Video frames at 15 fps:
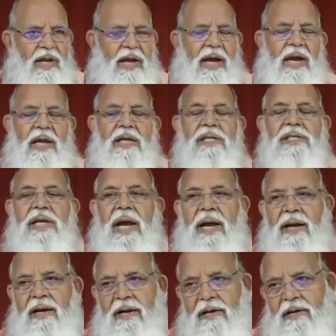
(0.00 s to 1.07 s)
and
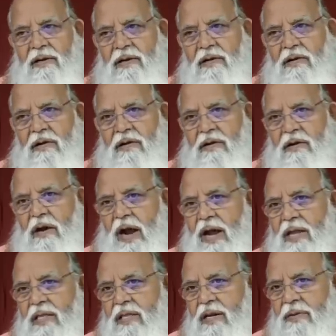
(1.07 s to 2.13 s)
chant
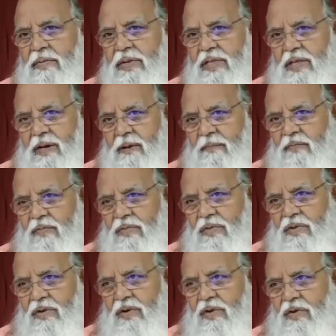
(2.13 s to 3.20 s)
Gayatri mantra
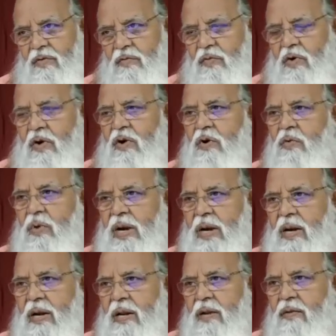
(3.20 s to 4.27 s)
for
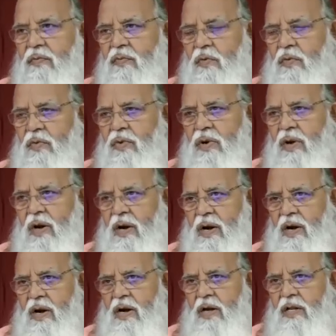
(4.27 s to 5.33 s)

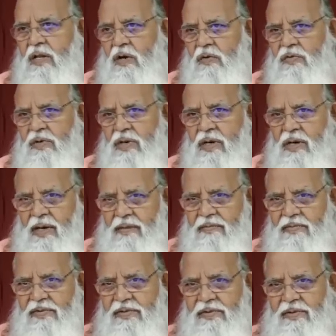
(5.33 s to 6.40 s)
2400,000
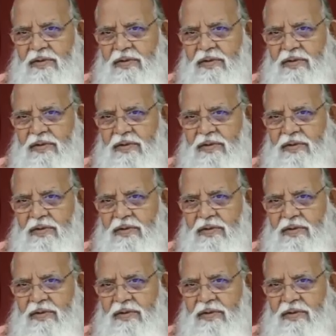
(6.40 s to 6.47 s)
times.